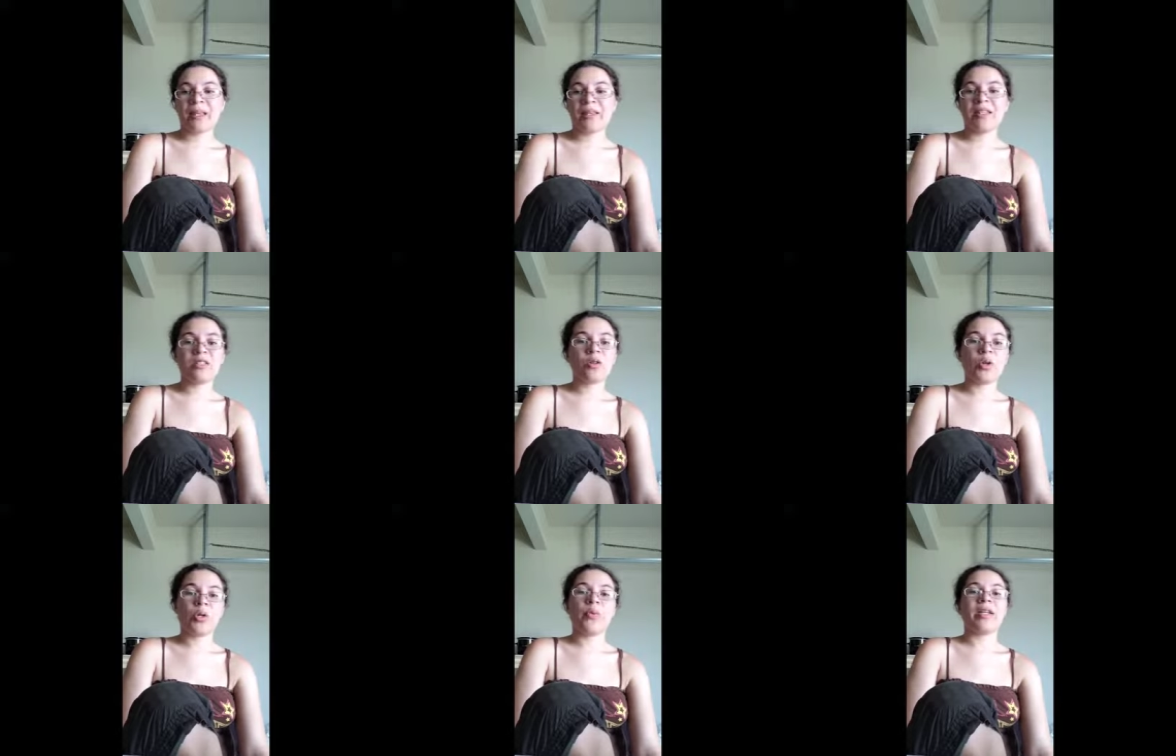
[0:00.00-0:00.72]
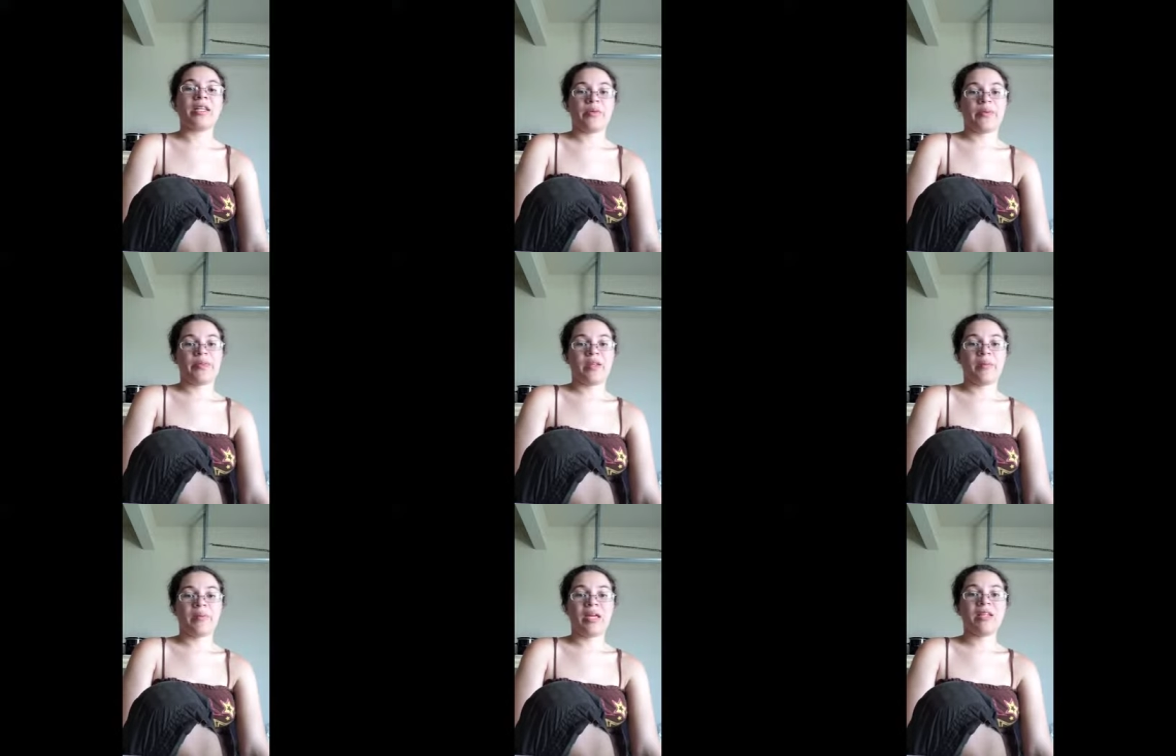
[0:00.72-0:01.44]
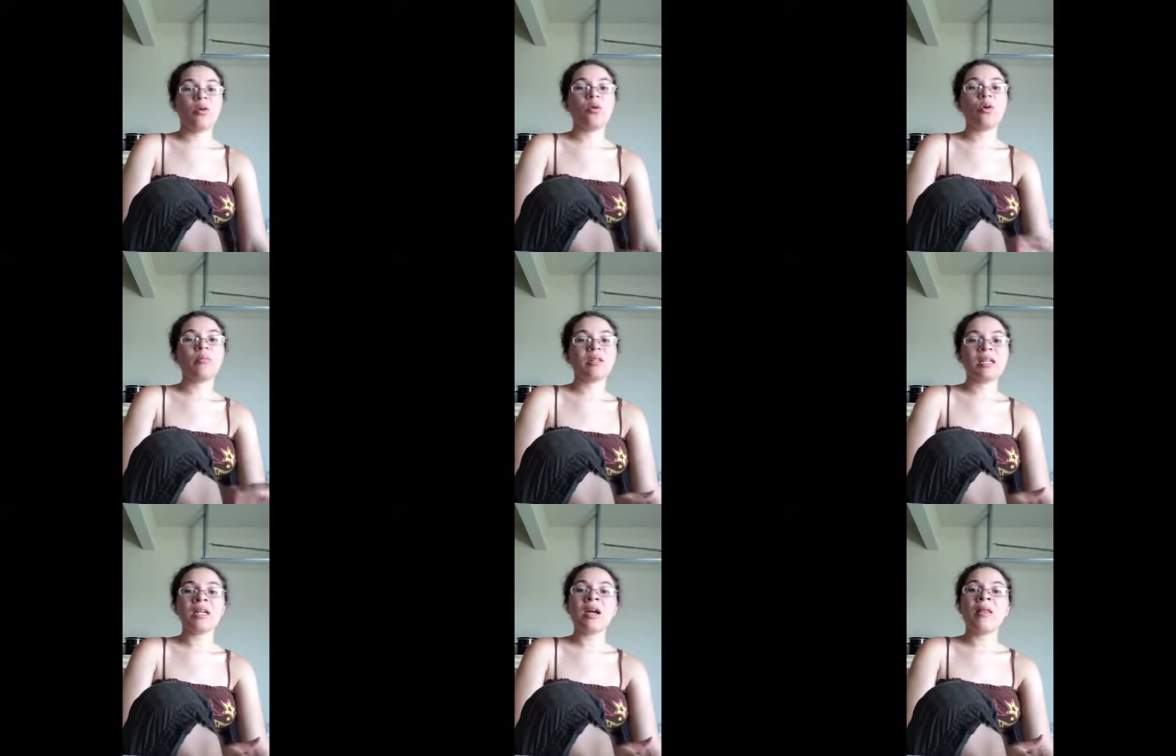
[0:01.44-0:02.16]
That's the only way to deal with them. And
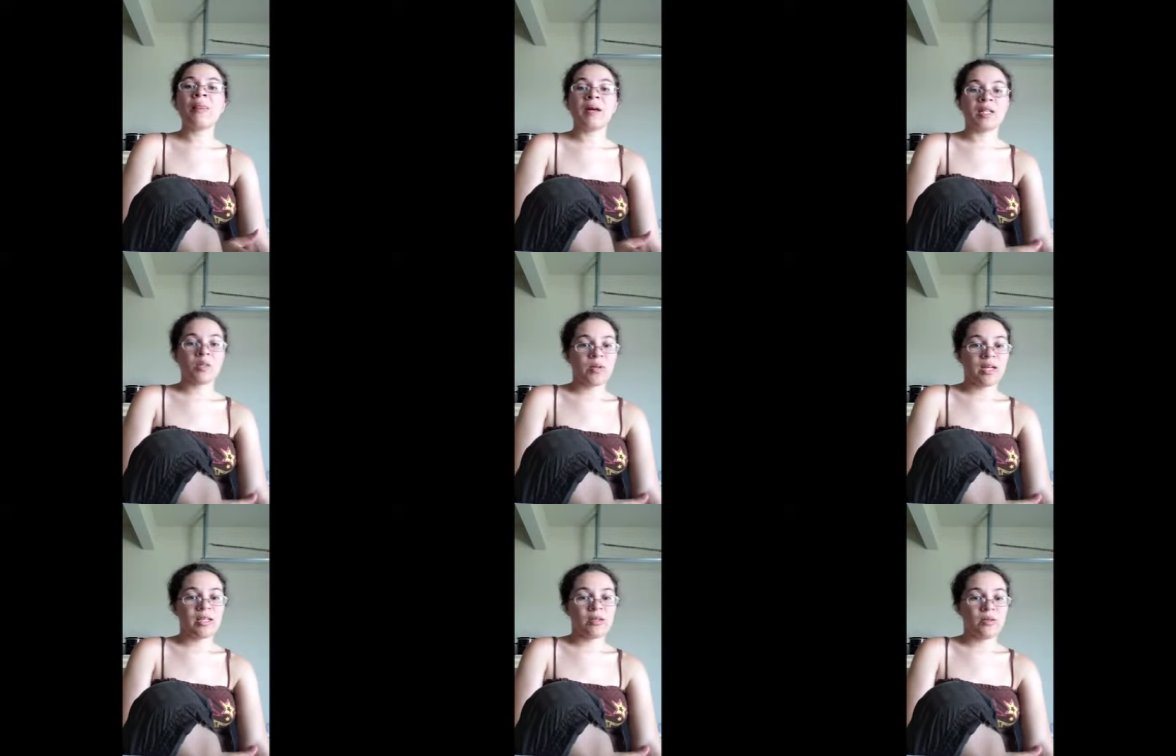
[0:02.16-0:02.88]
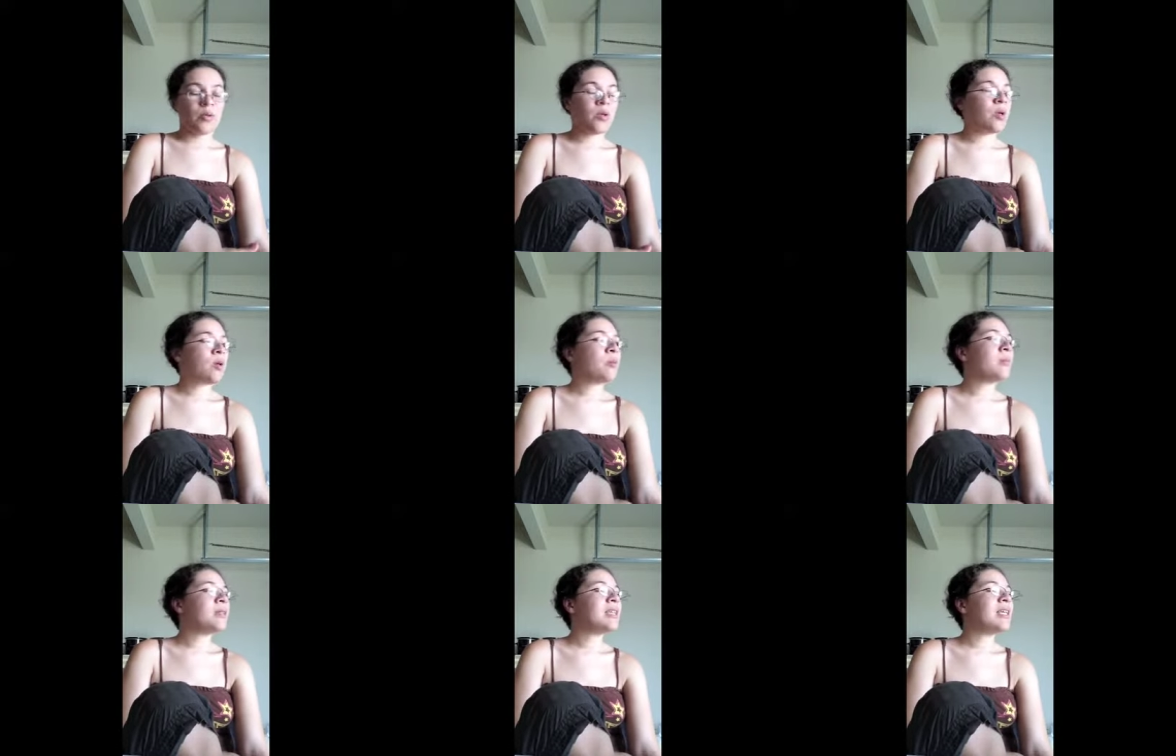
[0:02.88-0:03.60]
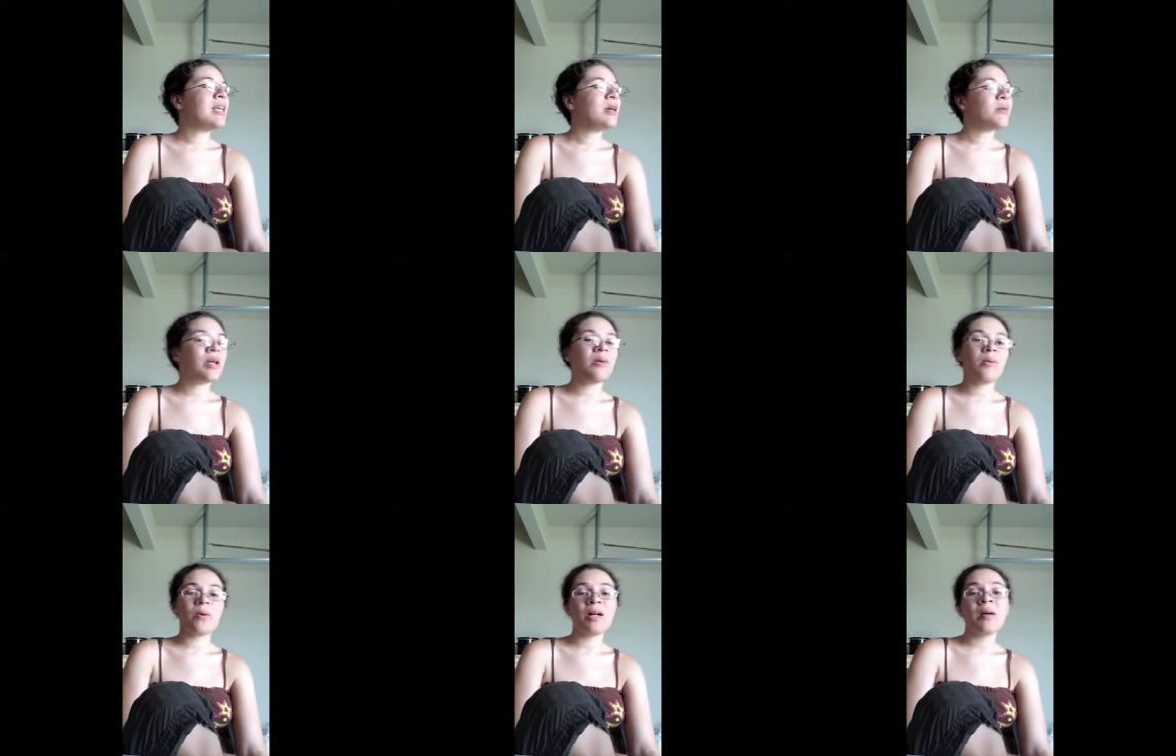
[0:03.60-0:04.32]
normally, that's what I do. But today, when I
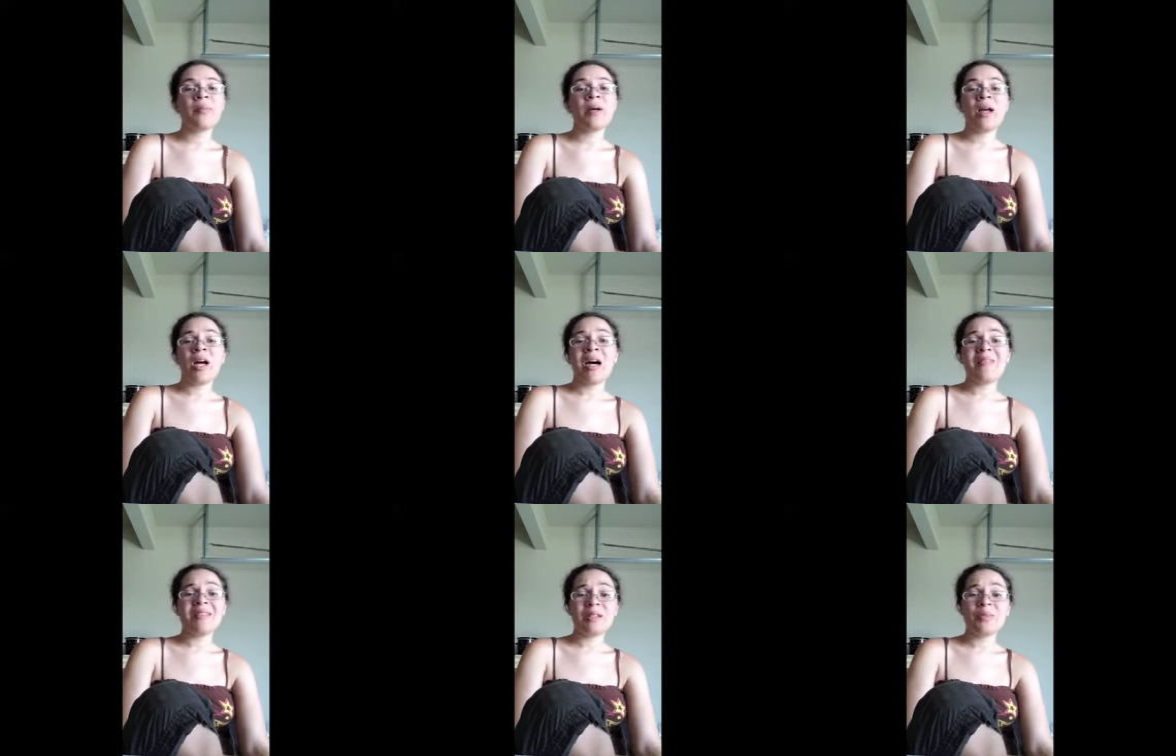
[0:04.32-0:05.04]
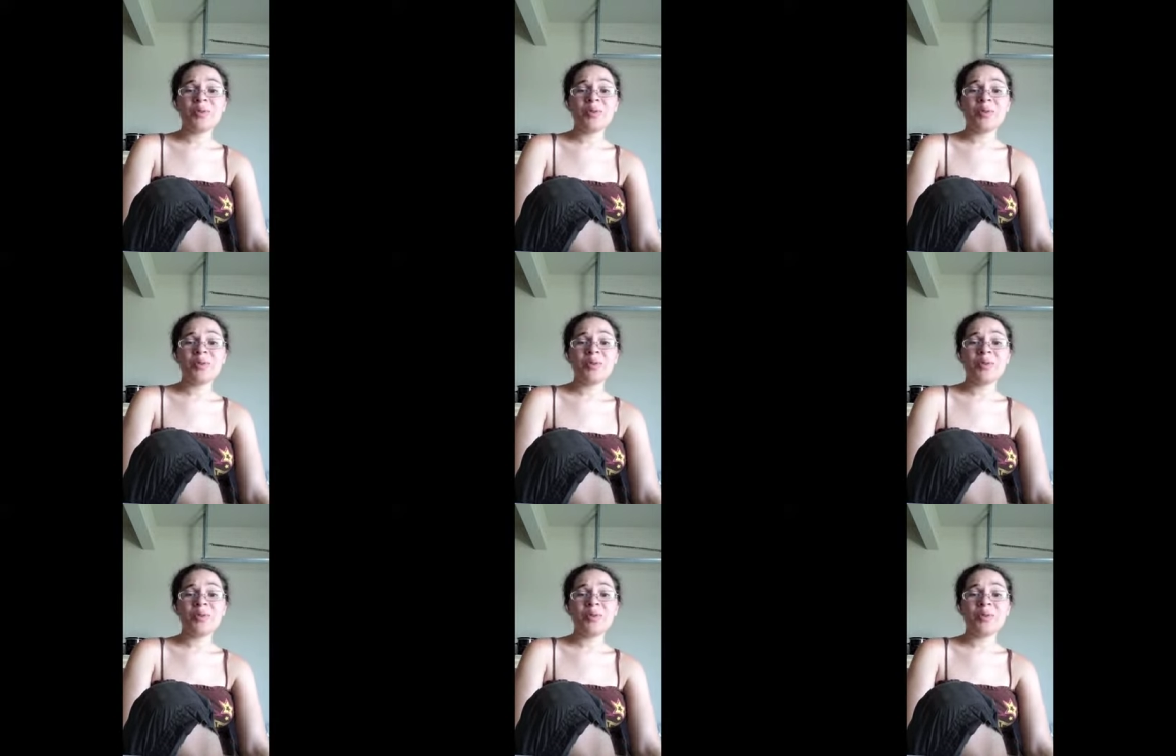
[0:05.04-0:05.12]
woke up, I was in a